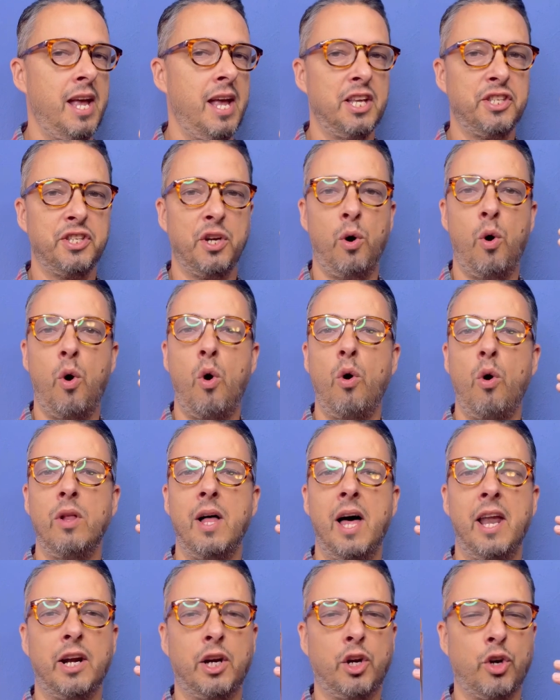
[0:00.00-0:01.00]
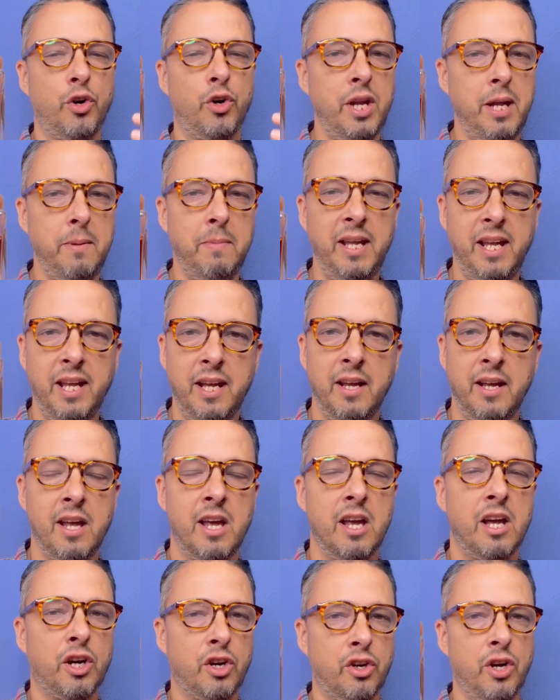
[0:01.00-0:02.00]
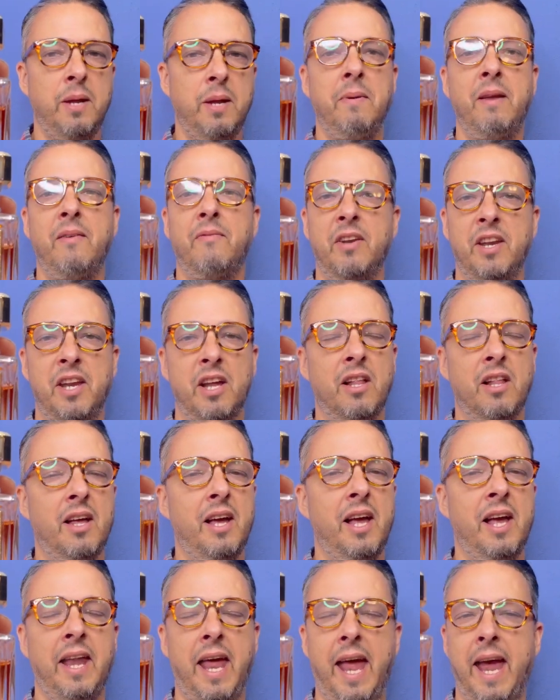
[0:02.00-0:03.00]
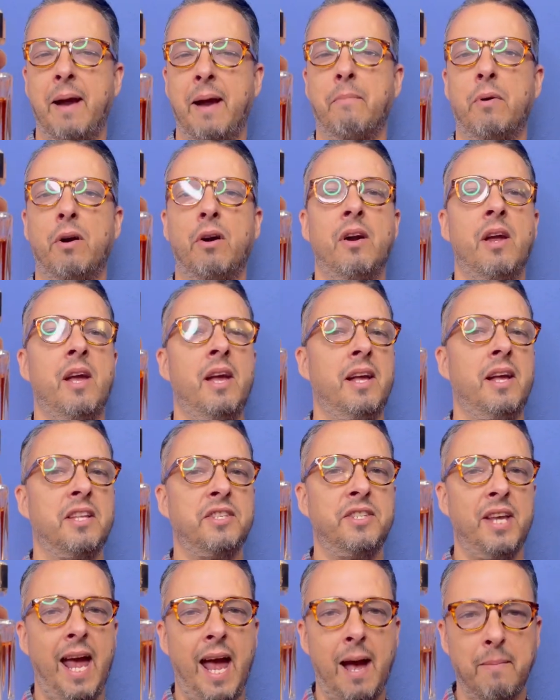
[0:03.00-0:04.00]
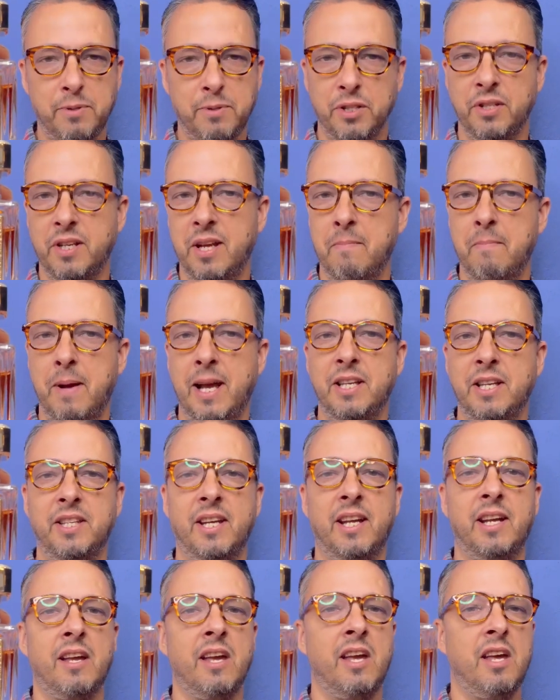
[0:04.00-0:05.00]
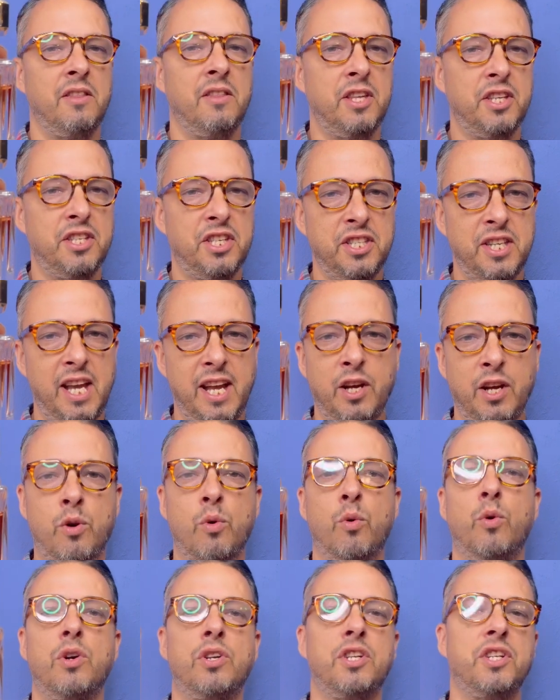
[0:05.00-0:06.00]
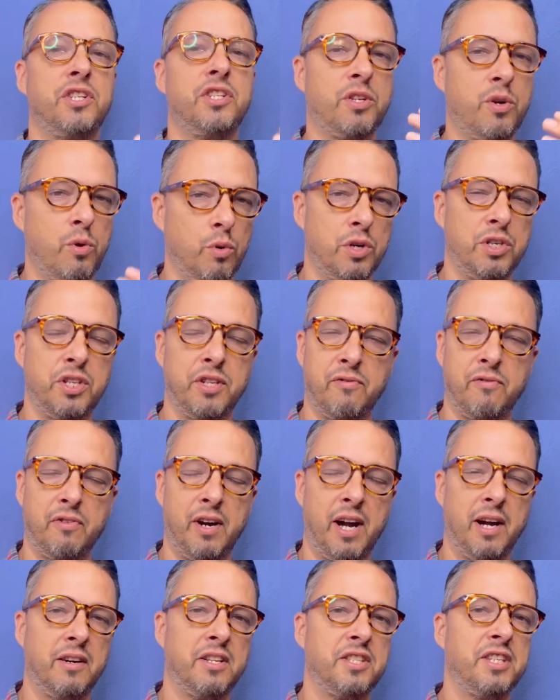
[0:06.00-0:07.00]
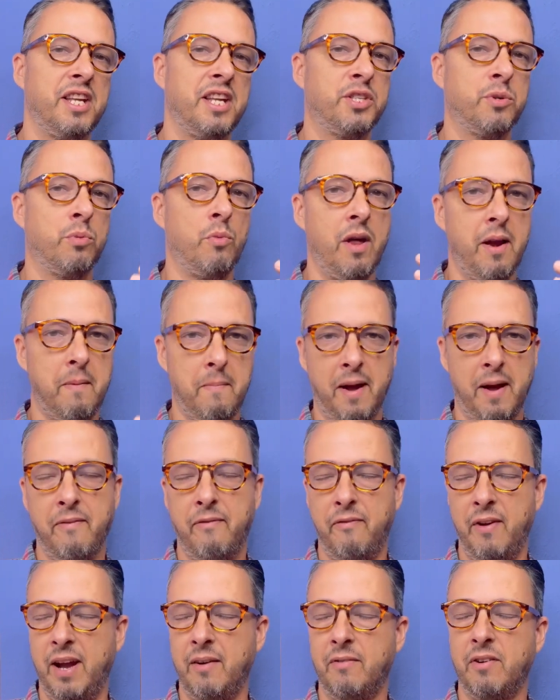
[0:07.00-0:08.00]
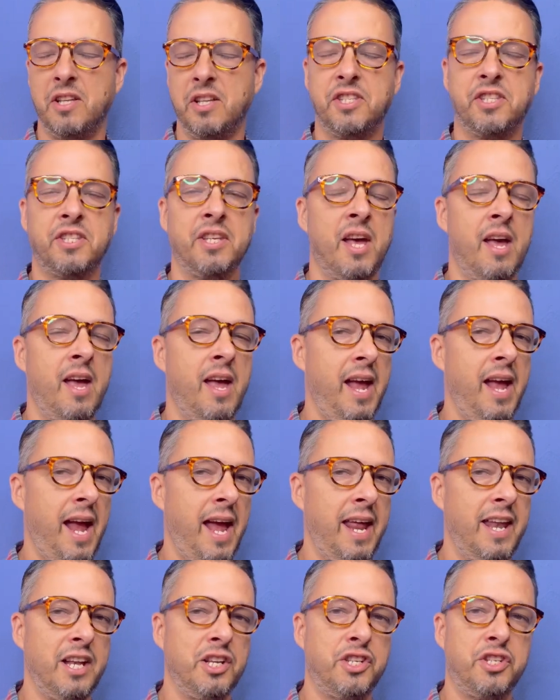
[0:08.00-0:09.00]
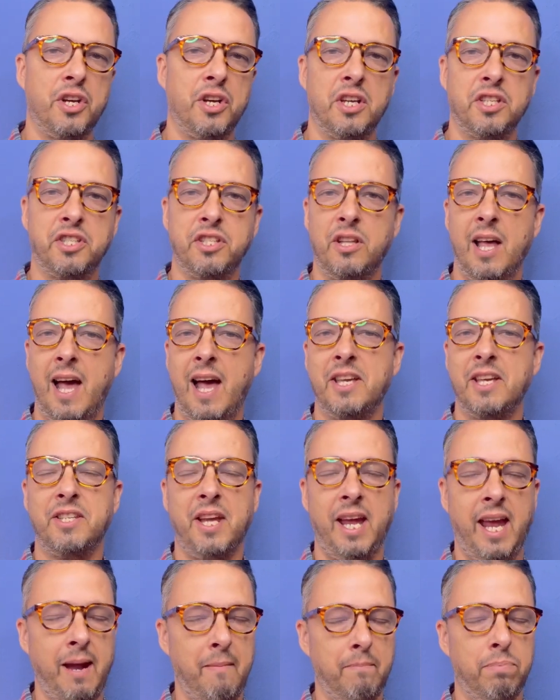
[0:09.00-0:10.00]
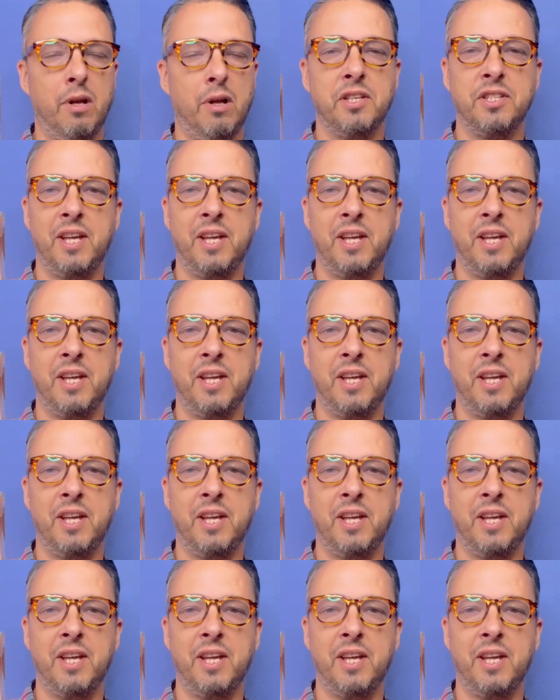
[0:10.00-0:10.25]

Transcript: is a whole lot of creamy, creamy vanilla and amber. It's absolutely amazing. This is a gorgeous, gorgeous fragrance. It's one of my favorites and it just lasts eight plus